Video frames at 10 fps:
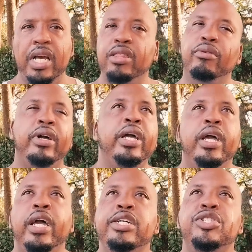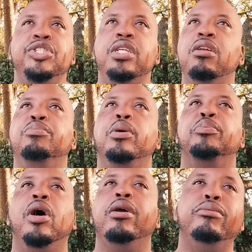and the, she didn't
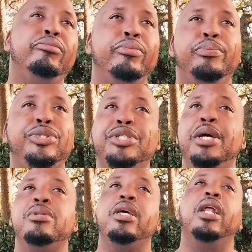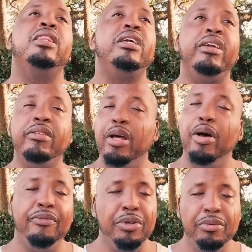bombard him, but just kept saying, "I'm thinking
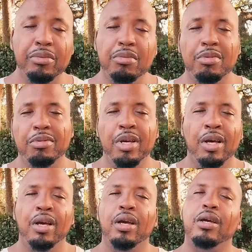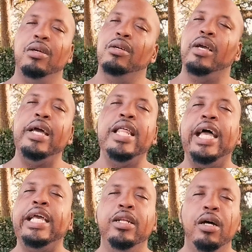of you," and
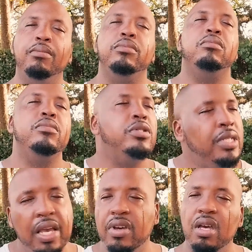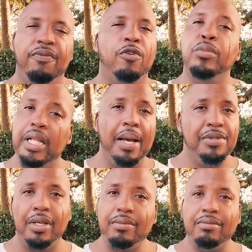that ended up saving him from
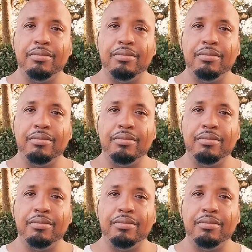relapsing.